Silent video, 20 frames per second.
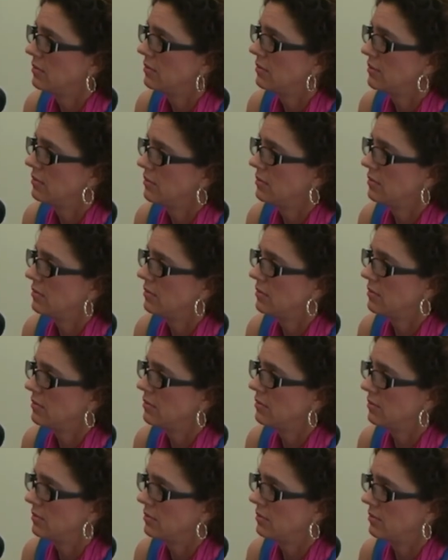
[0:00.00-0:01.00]

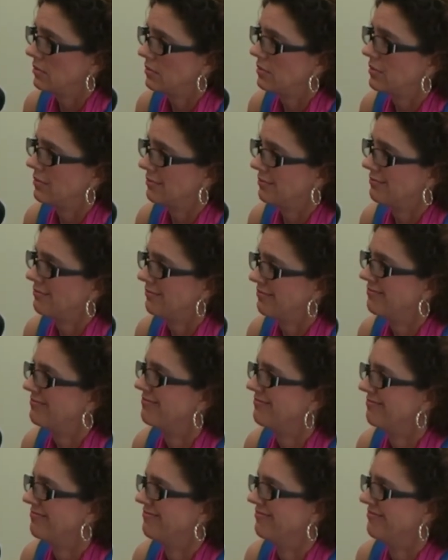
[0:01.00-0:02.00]

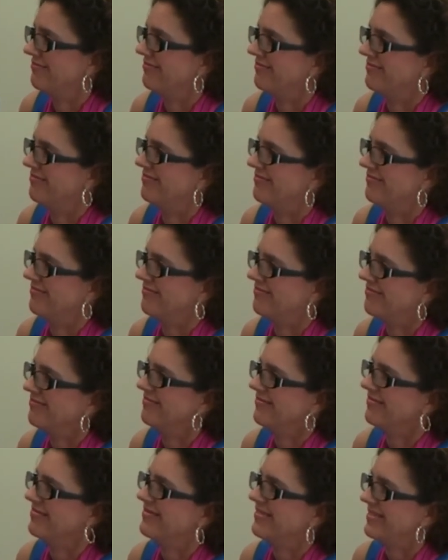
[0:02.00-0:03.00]

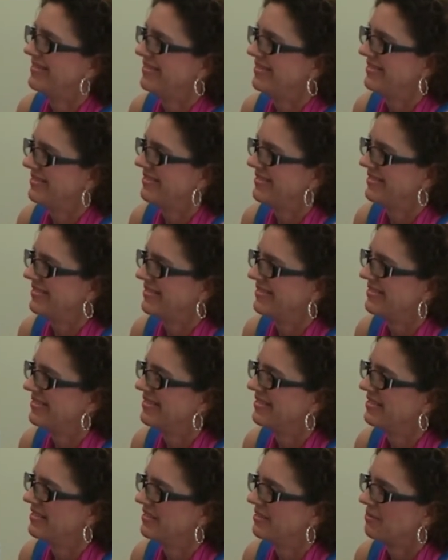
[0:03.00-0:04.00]

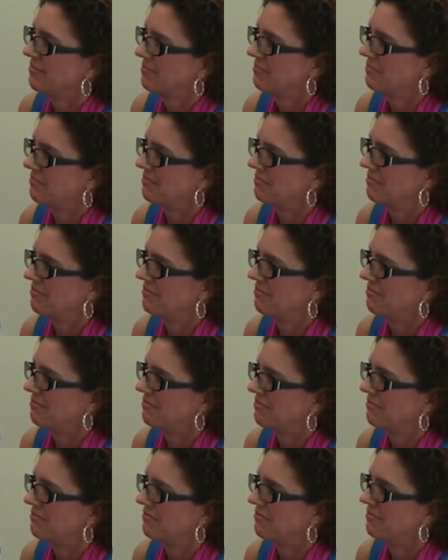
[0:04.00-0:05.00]

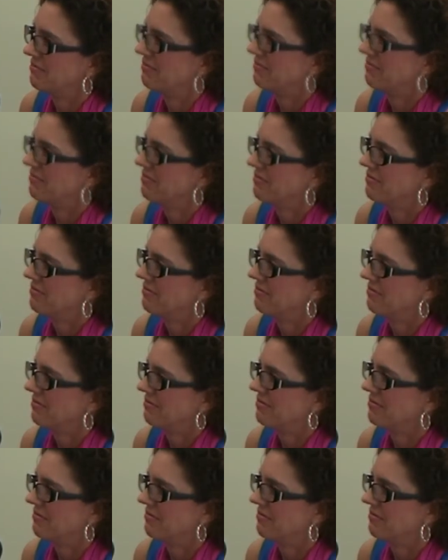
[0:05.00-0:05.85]
(silent)